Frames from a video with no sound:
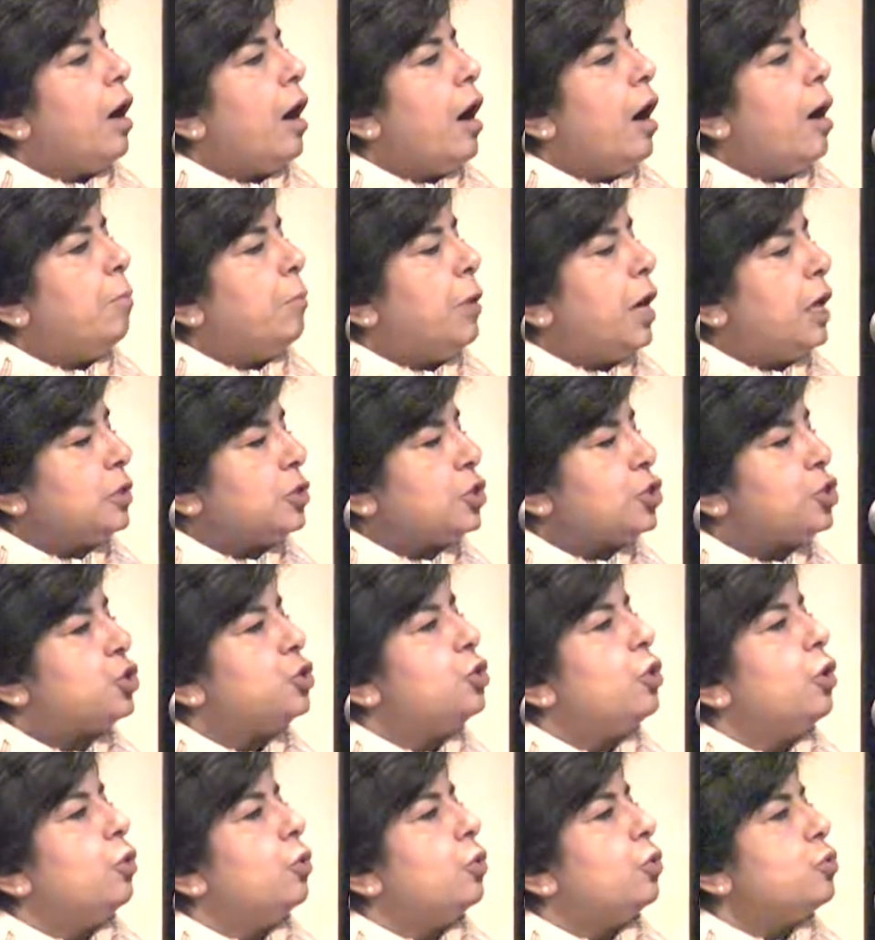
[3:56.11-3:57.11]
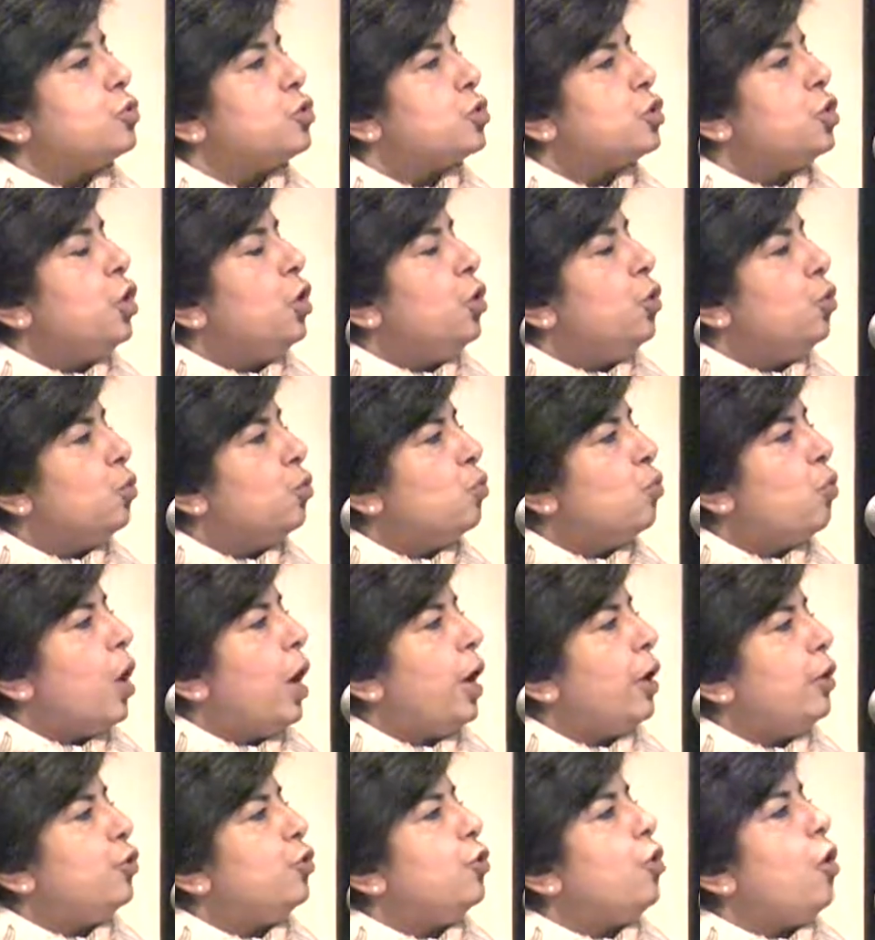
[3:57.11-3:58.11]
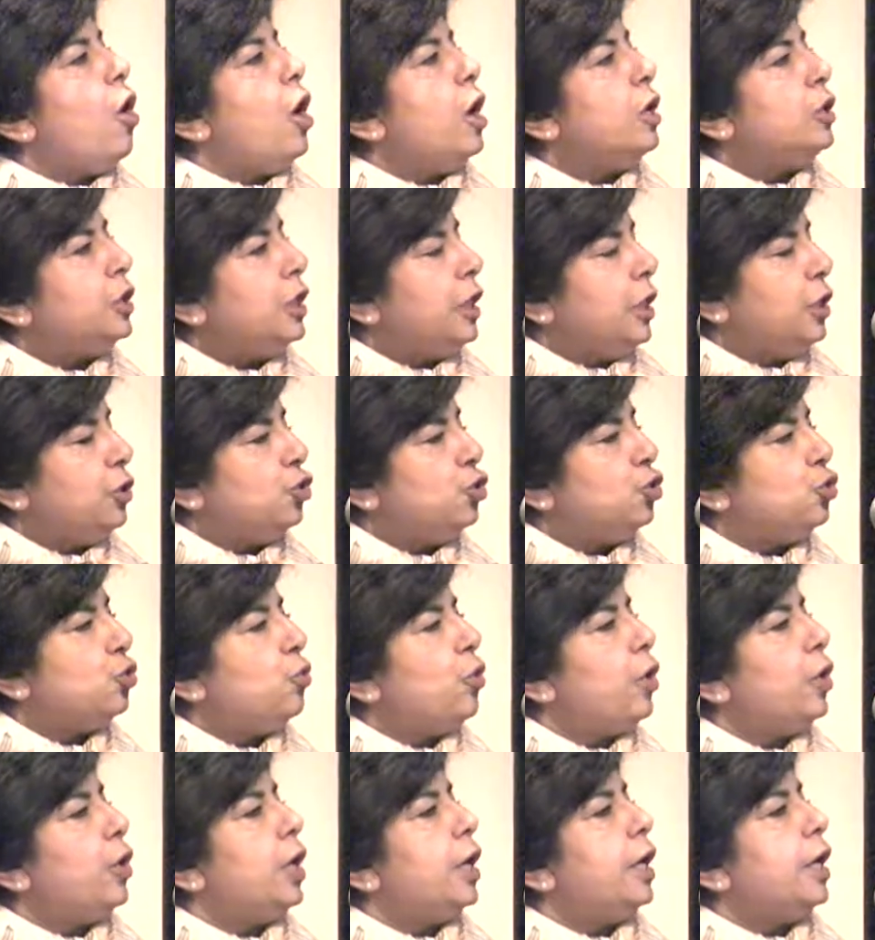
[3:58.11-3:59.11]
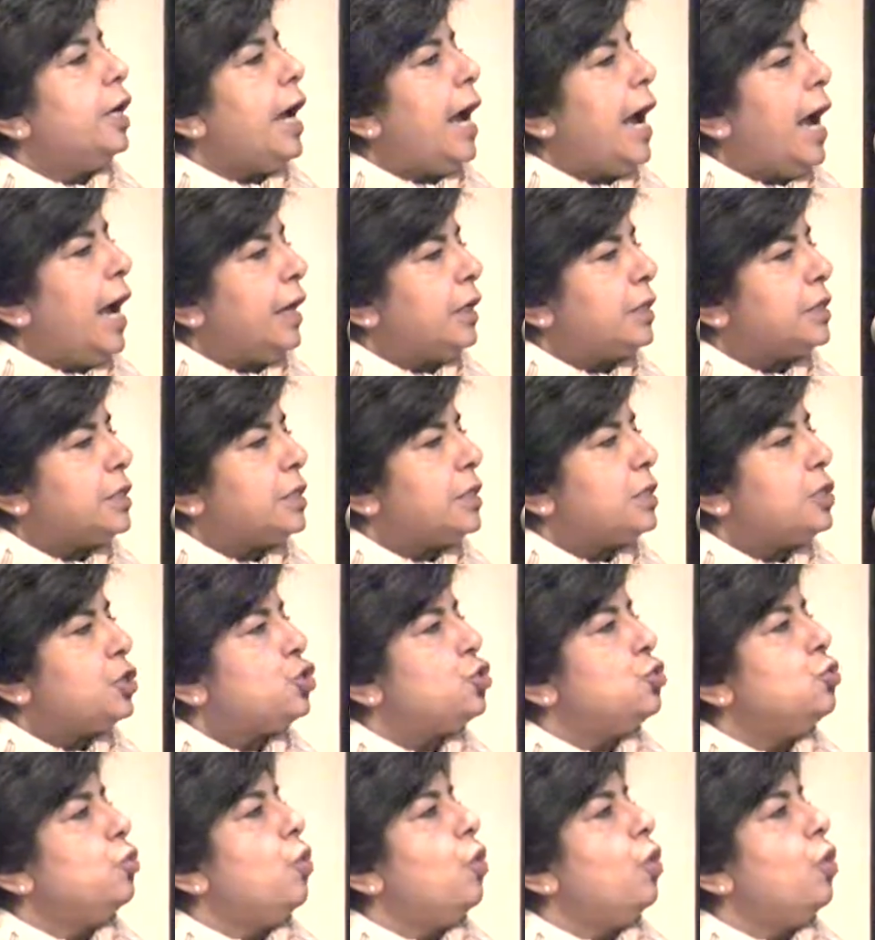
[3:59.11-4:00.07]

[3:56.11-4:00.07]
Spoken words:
amongst those who are not enjoying access to